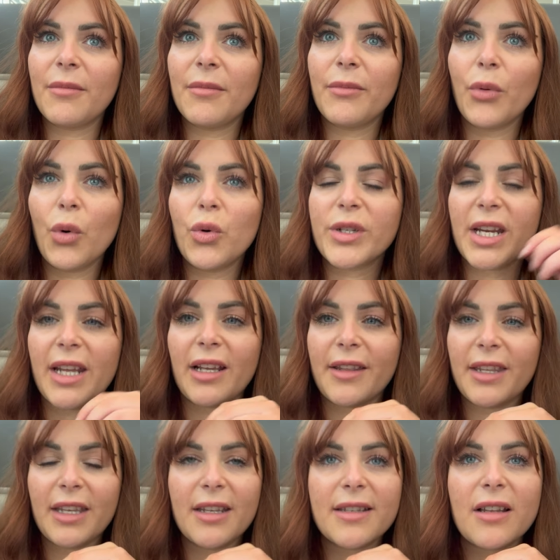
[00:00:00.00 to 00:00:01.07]
boarding. I
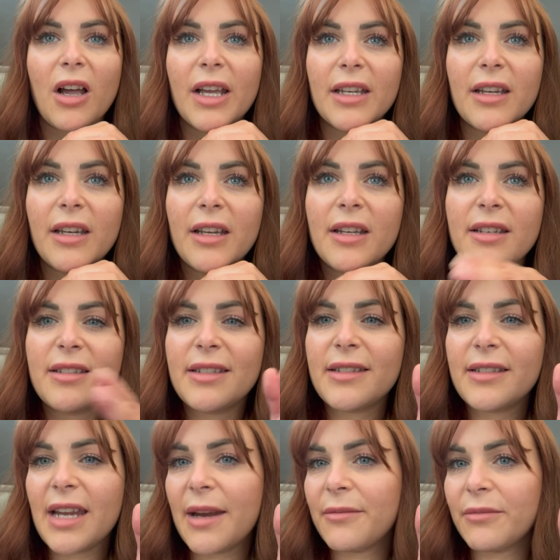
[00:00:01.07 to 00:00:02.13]
think it's like
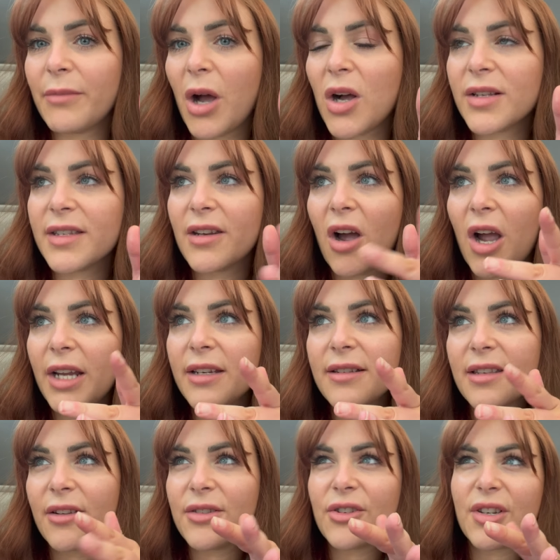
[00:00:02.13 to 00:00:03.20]
9:10,
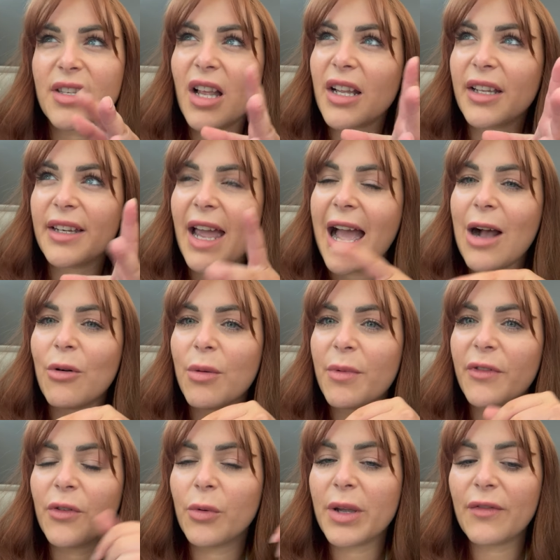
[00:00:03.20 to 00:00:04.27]
so it's just like an hour
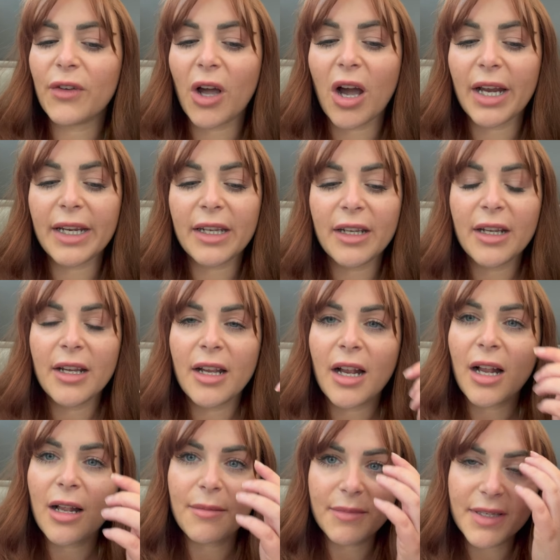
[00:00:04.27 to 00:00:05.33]
before we fly.
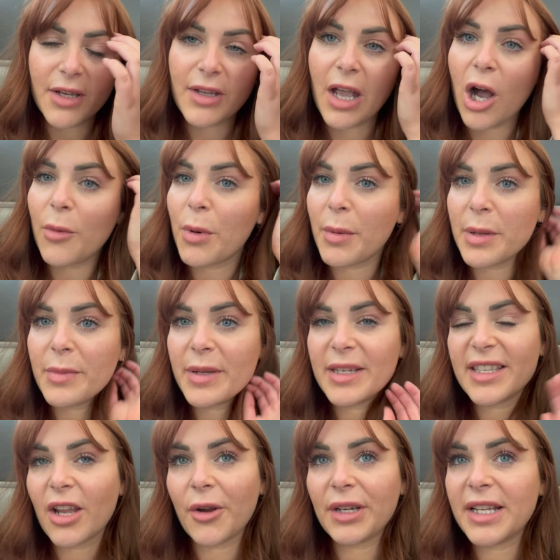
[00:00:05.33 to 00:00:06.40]
So yeah, I'll probably be
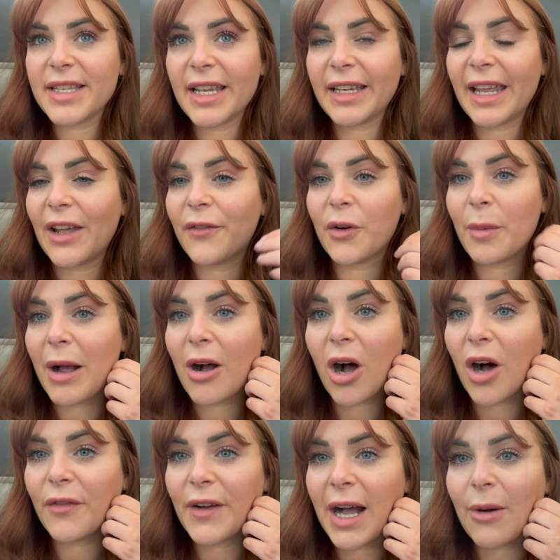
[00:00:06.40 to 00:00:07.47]
only sitting here for about
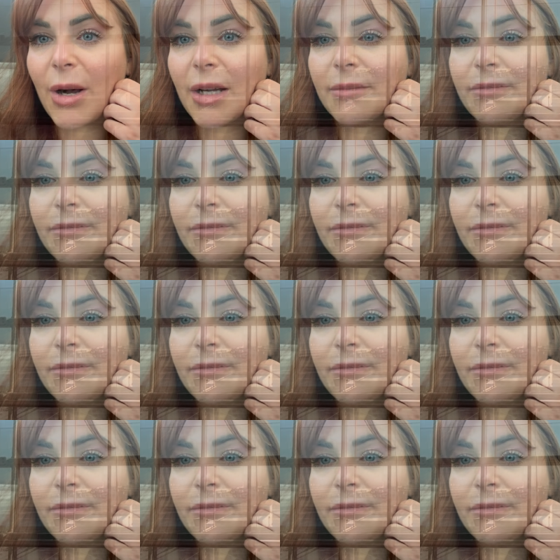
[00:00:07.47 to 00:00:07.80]
1/2 hour.